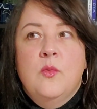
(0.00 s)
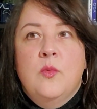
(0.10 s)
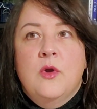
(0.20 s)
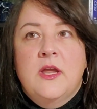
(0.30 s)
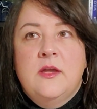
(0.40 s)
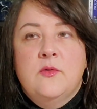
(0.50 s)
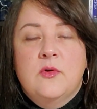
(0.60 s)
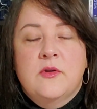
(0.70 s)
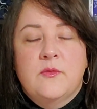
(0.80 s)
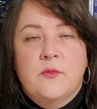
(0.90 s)
We're
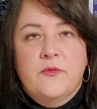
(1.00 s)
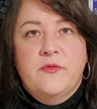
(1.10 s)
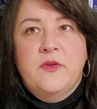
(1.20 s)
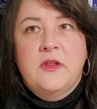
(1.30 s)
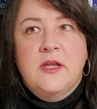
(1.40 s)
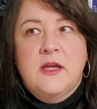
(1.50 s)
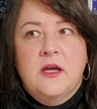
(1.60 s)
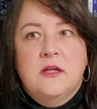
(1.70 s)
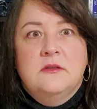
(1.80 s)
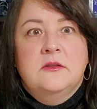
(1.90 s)

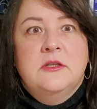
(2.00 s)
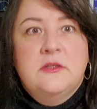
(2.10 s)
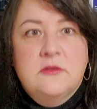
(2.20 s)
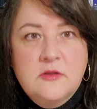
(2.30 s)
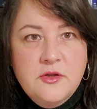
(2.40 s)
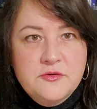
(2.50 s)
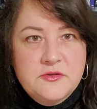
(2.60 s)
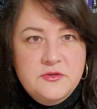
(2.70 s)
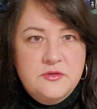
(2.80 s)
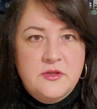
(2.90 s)
feeling a little
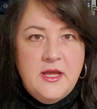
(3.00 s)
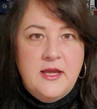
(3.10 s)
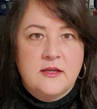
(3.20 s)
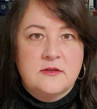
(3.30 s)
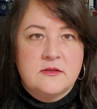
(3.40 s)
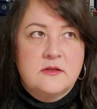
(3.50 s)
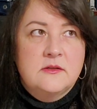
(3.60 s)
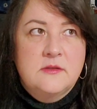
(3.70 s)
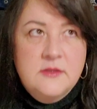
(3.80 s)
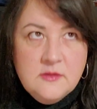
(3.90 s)
closer to the end, a
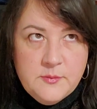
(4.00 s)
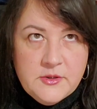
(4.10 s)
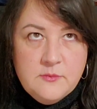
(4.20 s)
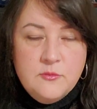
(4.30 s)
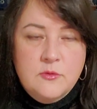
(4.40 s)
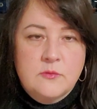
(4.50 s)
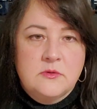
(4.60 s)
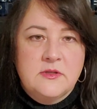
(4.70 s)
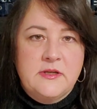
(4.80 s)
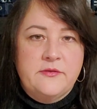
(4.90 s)
little bit more
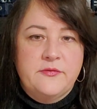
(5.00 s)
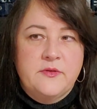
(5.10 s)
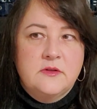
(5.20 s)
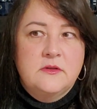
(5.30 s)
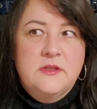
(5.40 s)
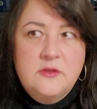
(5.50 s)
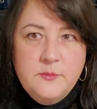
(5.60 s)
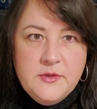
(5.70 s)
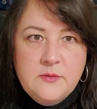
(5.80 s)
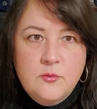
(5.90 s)
relief, a little
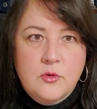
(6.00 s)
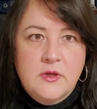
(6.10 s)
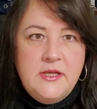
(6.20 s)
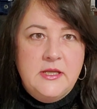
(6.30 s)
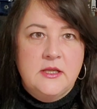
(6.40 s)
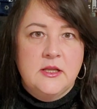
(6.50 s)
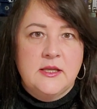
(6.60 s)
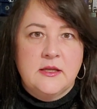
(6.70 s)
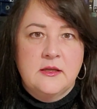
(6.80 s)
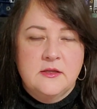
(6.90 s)
bit more
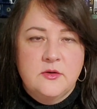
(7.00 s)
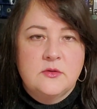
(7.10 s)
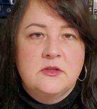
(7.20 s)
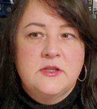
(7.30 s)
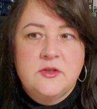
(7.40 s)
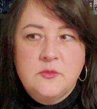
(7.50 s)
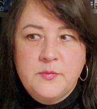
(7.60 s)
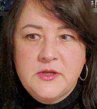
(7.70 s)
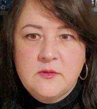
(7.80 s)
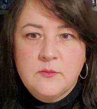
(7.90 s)
healing, a little
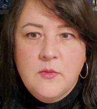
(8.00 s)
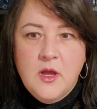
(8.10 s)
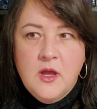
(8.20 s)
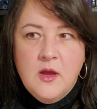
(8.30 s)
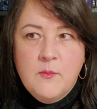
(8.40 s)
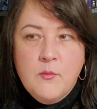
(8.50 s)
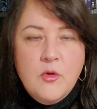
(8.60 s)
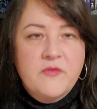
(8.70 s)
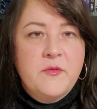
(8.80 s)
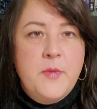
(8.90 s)
bit
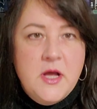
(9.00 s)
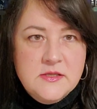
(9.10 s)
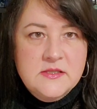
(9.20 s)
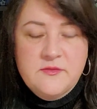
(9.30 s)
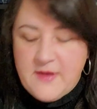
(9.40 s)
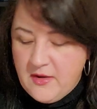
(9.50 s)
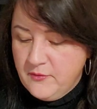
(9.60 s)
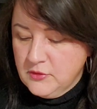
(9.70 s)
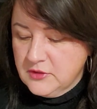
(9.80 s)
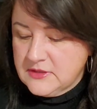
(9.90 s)
more of a positive
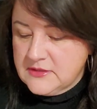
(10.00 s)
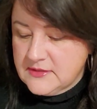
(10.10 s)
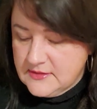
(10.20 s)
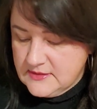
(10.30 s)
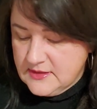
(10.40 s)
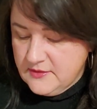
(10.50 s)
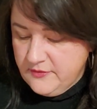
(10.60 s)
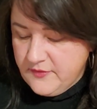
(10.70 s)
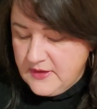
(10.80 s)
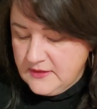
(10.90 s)
outlook that this is going to
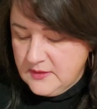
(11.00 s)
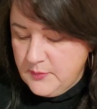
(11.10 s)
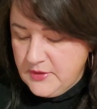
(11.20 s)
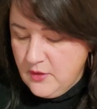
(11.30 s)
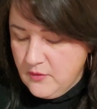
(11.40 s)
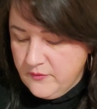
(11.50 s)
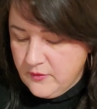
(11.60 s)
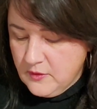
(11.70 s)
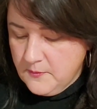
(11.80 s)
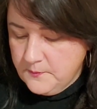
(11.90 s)
finally be
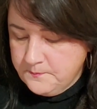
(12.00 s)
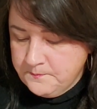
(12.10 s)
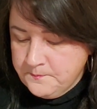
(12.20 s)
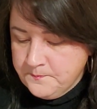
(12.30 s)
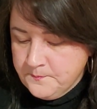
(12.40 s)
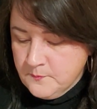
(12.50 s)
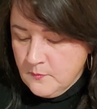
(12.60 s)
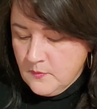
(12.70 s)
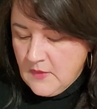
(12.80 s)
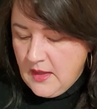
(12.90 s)
over.
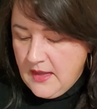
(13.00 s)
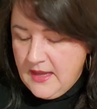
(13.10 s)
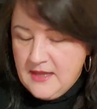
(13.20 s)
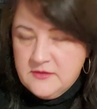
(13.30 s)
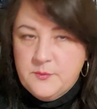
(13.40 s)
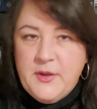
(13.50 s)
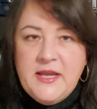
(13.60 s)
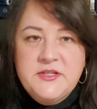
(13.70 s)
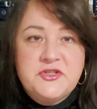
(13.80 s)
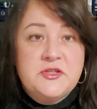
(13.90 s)
And the
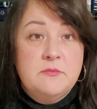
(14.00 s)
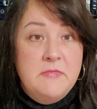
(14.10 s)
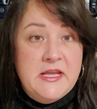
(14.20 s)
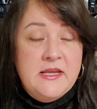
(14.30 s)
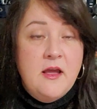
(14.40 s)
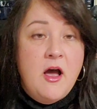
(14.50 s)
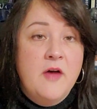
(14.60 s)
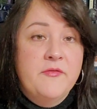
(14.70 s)
page to me